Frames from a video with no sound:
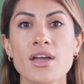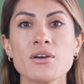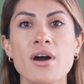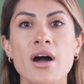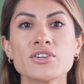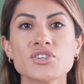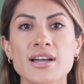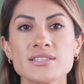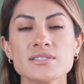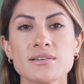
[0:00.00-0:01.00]
In
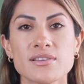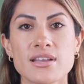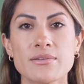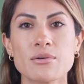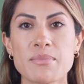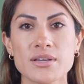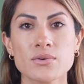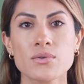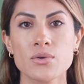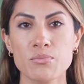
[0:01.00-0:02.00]
contrast, the government,
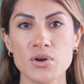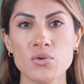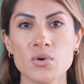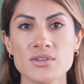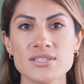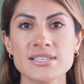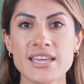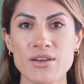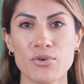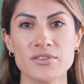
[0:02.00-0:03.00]
local,
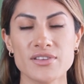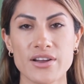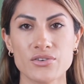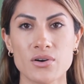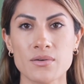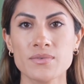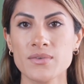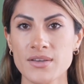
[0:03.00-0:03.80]
state, or federal,